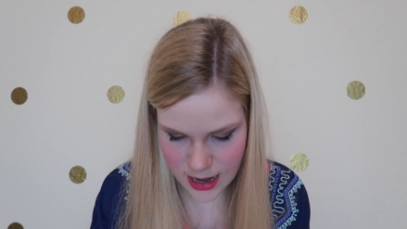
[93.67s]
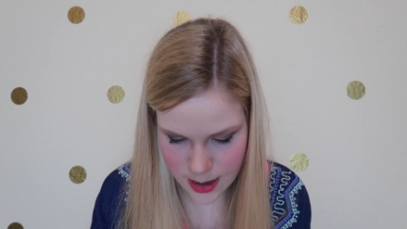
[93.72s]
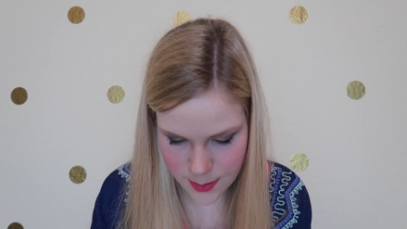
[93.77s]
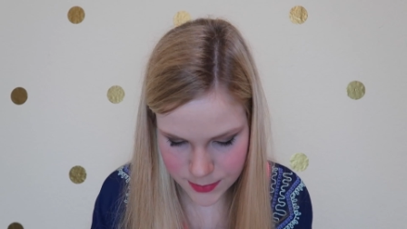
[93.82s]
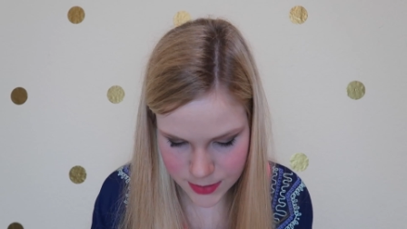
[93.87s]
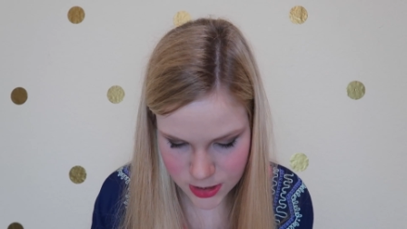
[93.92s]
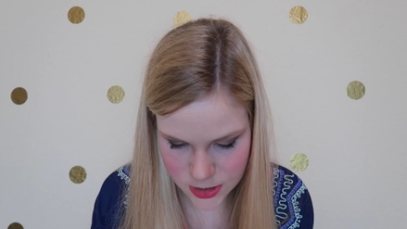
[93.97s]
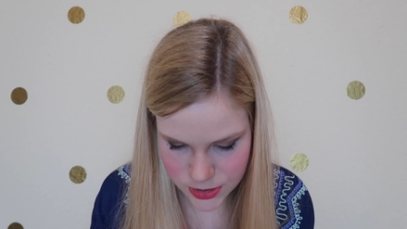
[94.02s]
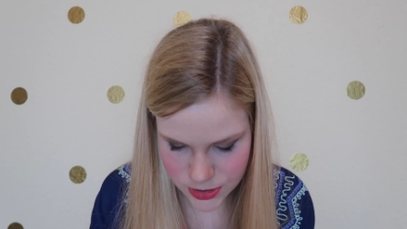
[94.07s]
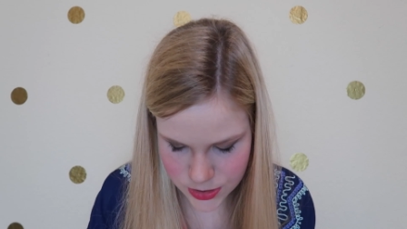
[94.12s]

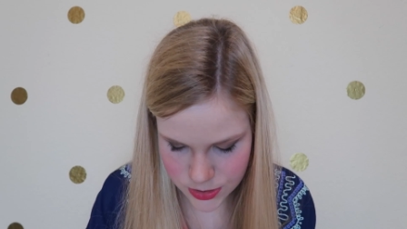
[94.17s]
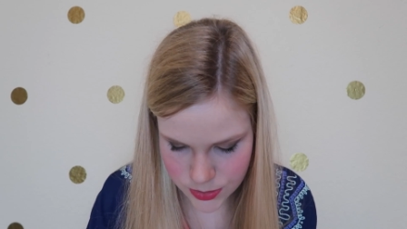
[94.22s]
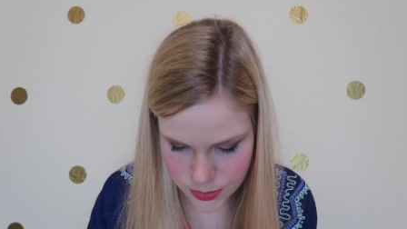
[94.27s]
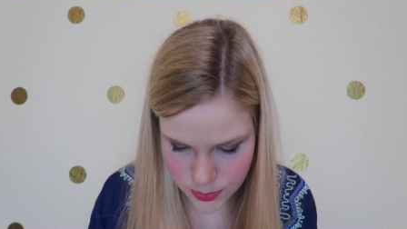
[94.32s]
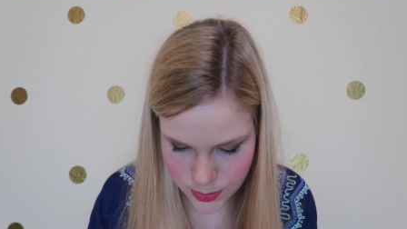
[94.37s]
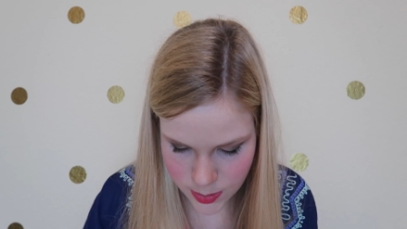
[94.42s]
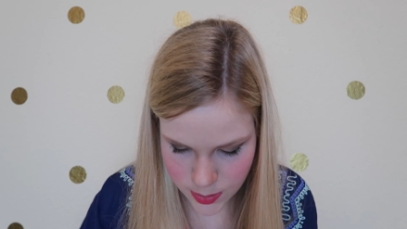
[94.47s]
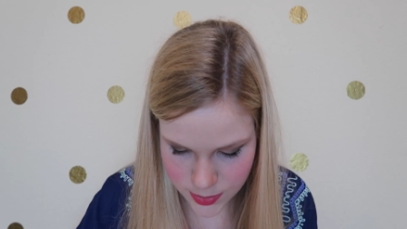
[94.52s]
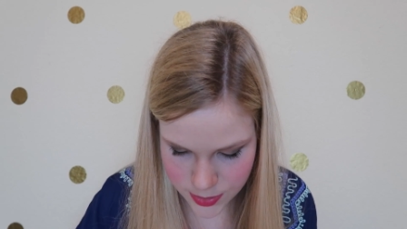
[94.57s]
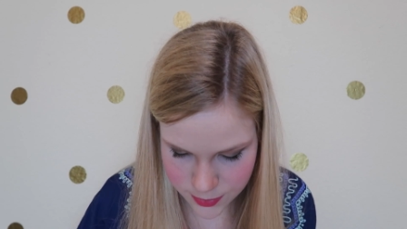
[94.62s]
I'm gonna
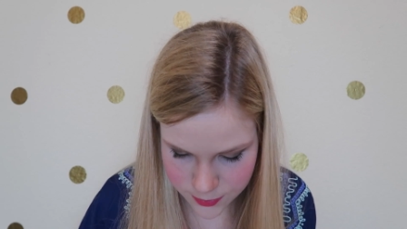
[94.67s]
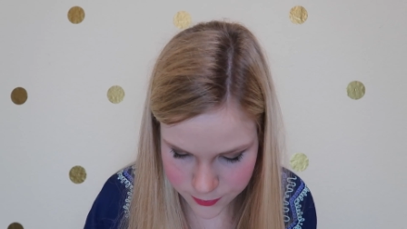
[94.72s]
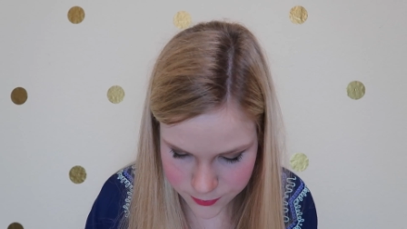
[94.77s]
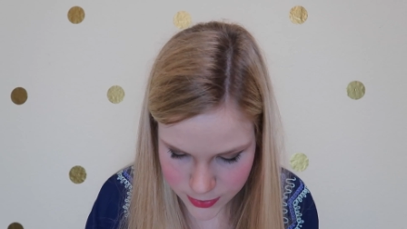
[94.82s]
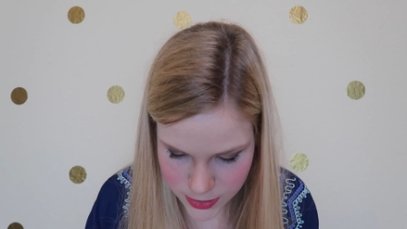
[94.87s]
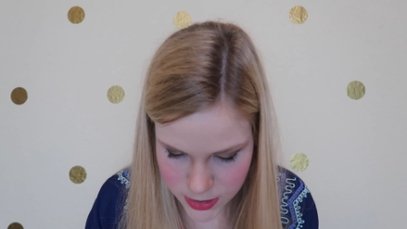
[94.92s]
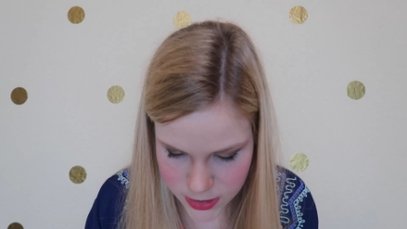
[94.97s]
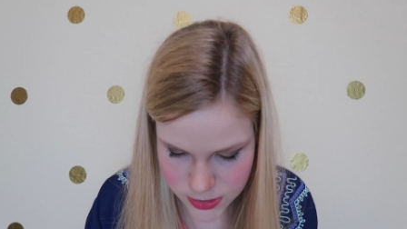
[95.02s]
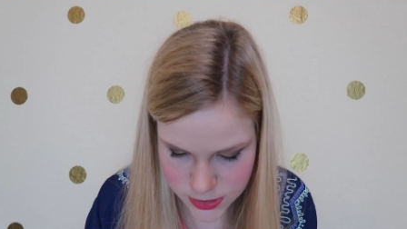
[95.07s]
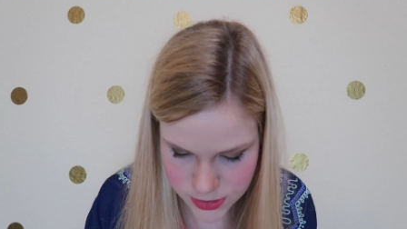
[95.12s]
do the
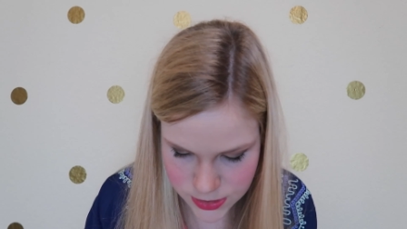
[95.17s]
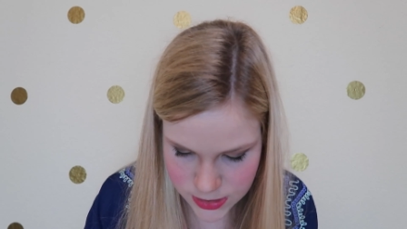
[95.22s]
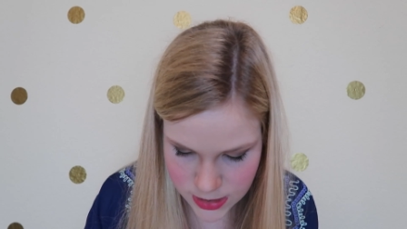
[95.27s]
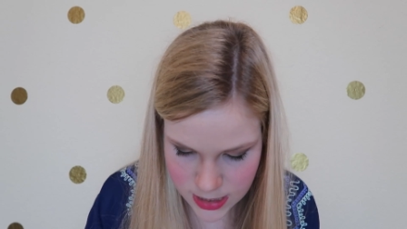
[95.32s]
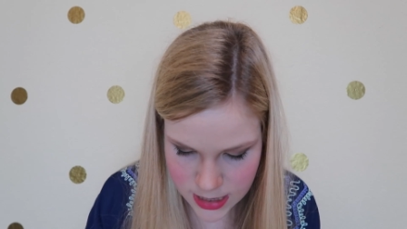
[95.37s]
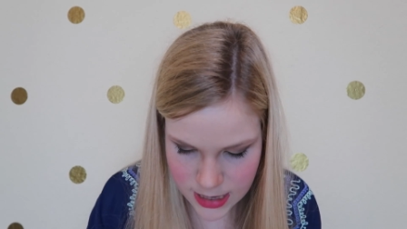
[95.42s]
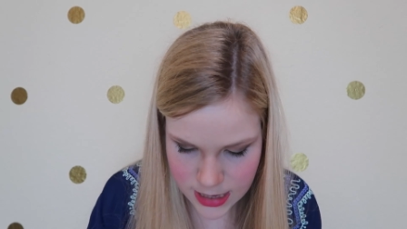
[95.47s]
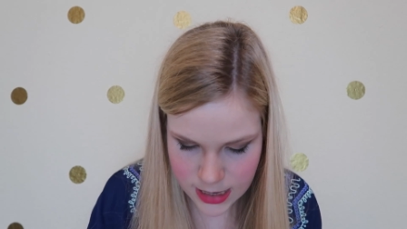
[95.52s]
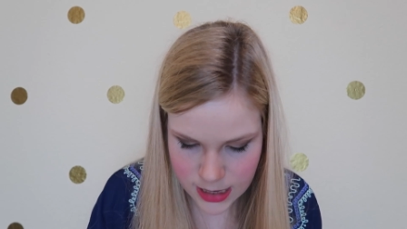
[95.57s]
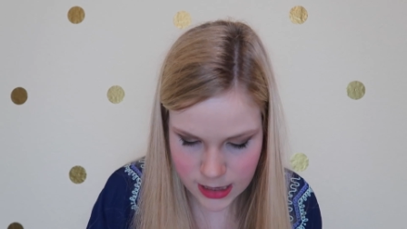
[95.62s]

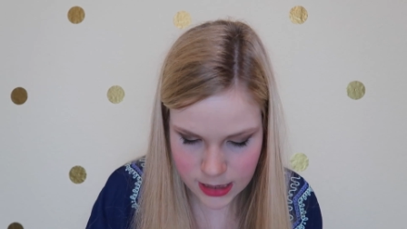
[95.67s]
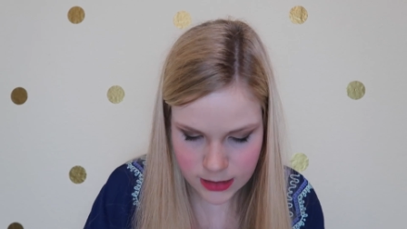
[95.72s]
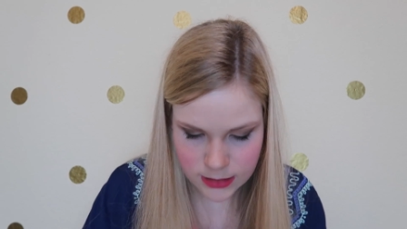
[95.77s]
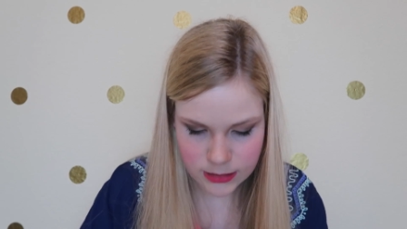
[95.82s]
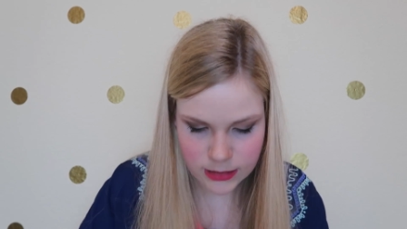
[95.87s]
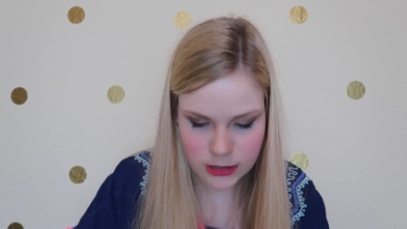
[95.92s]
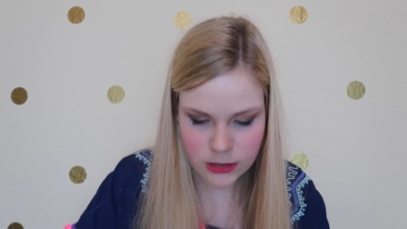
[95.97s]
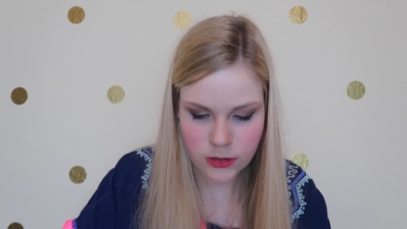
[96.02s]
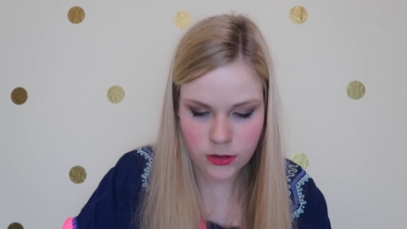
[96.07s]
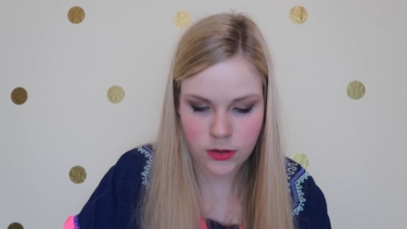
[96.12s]
first
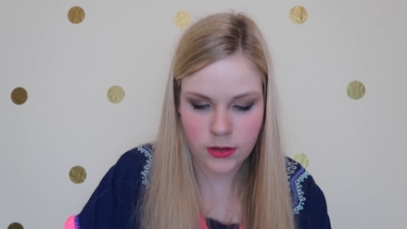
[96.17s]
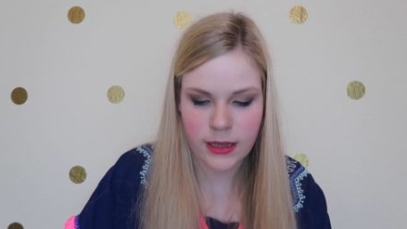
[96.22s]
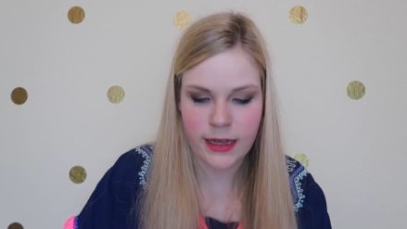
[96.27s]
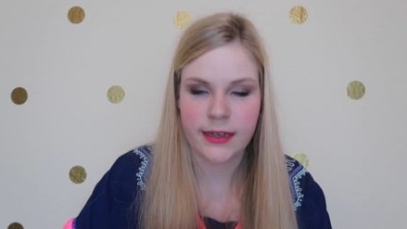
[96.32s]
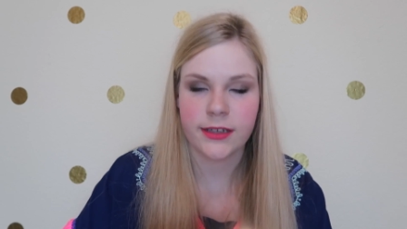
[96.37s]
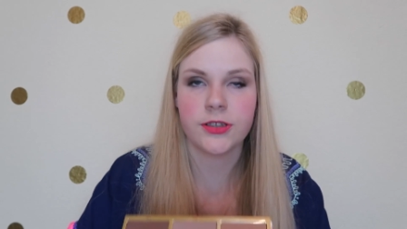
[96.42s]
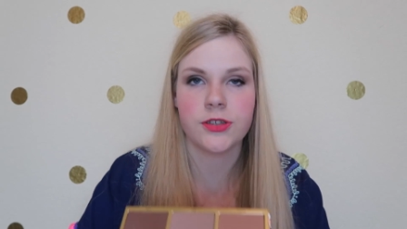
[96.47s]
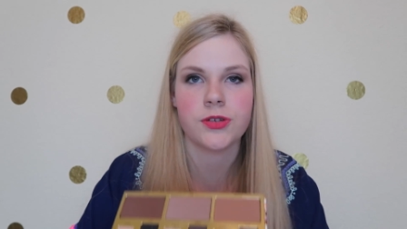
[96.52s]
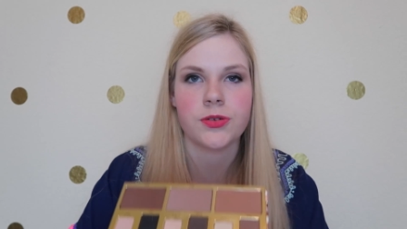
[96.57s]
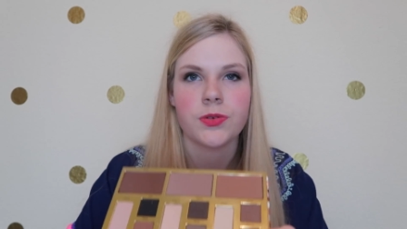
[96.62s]
little
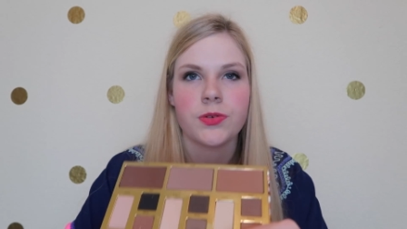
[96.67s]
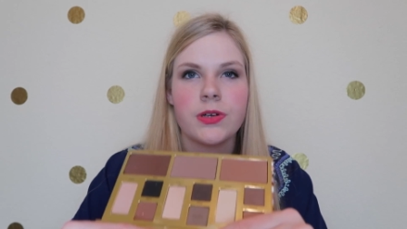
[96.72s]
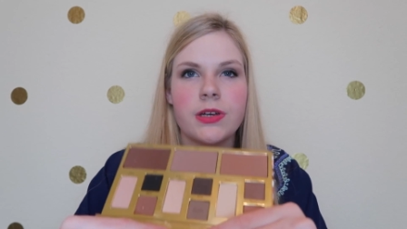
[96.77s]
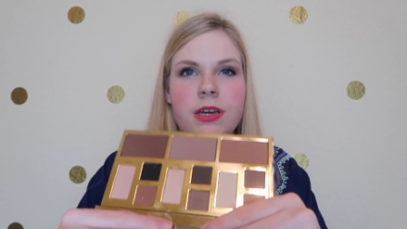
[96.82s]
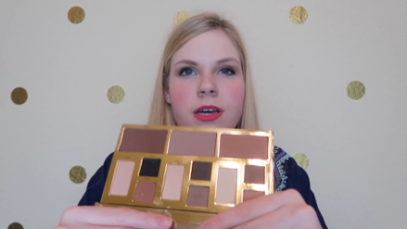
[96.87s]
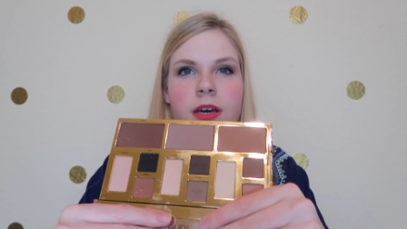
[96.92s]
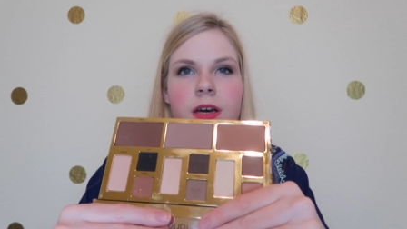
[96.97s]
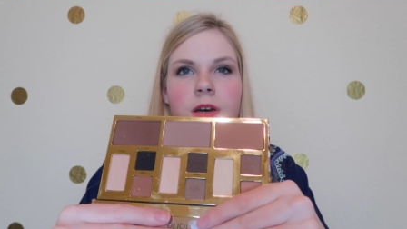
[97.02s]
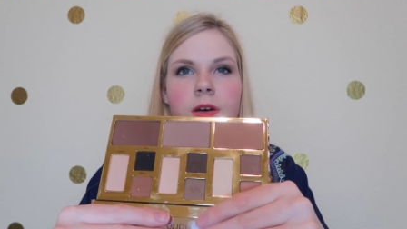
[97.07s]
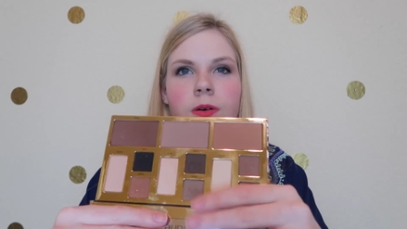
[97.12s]
like
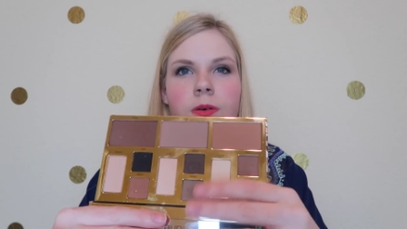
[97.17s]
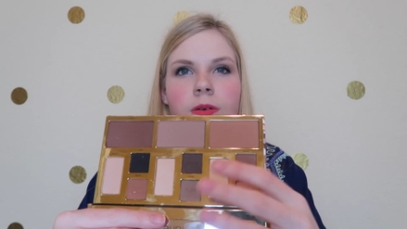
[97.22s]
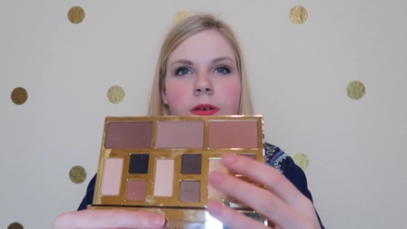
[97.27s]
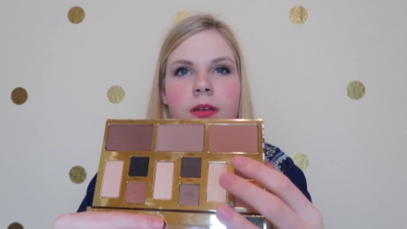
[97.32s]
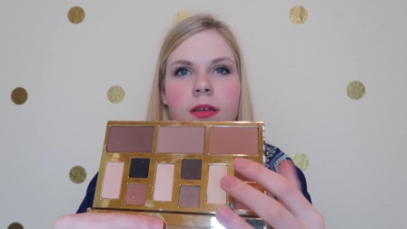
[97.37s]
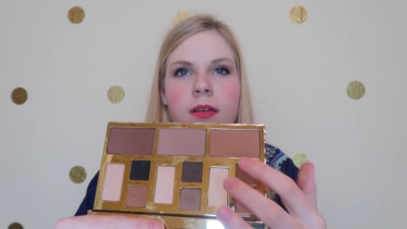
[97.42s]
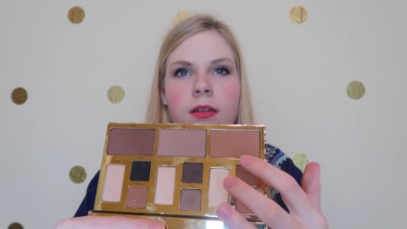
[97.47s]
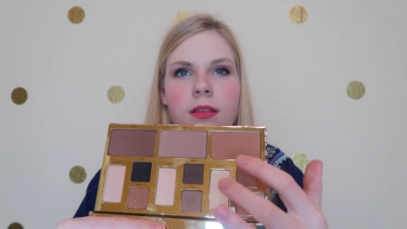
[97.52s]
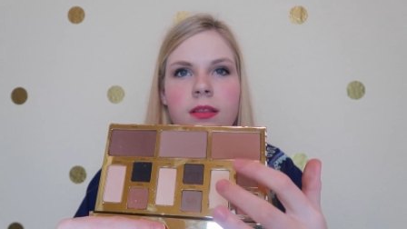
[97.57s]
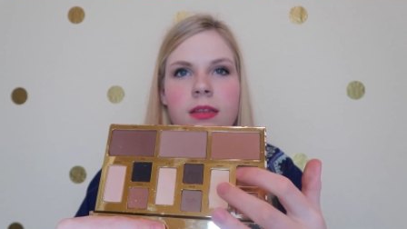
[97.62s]
trio,
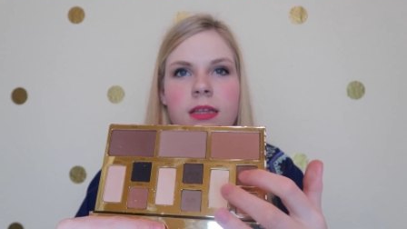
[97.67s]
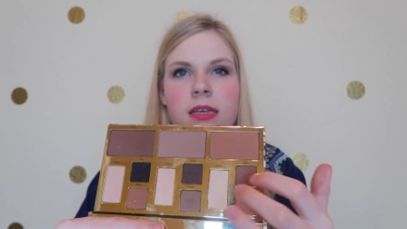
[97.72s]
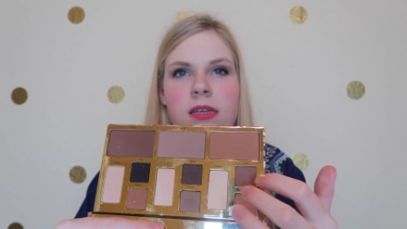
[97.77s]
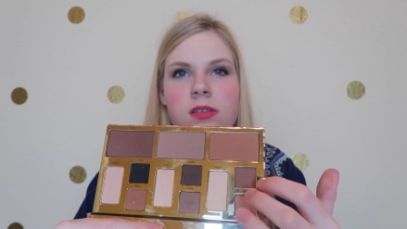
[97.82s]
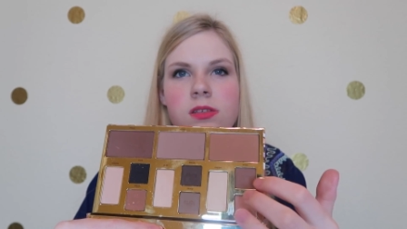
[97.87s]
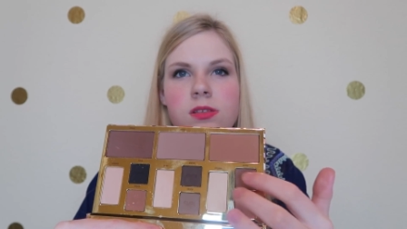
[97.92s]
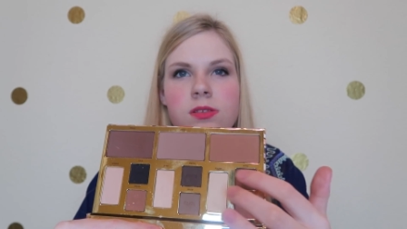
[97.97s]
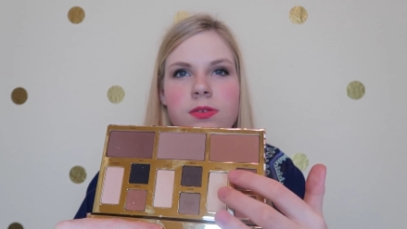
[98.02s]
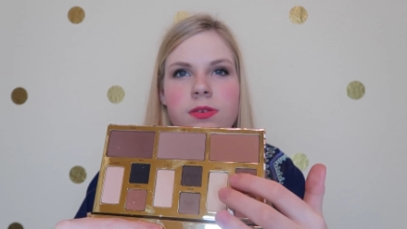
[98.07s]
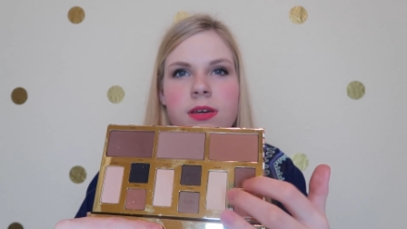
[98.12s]

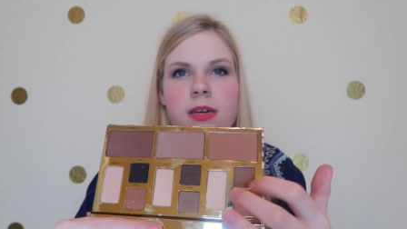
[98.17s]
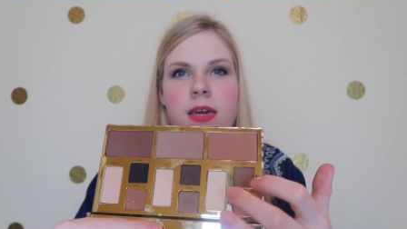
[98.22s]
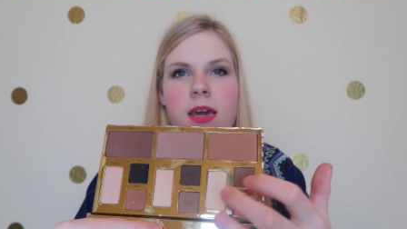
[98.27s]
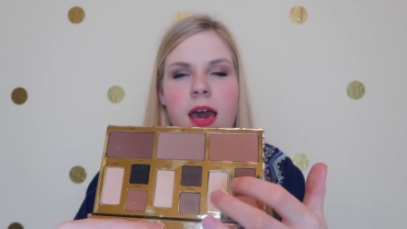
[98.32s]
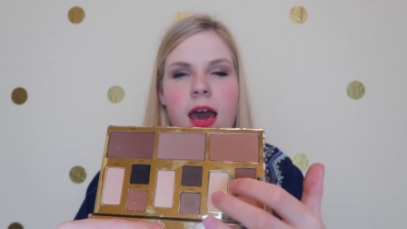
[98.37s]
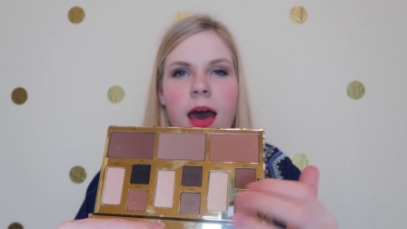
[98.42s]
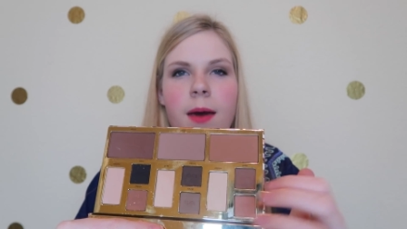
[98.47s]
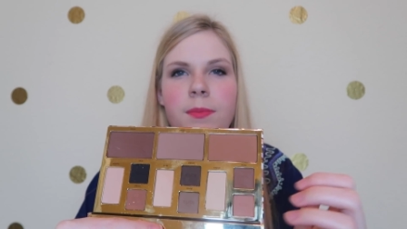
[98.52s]
these three.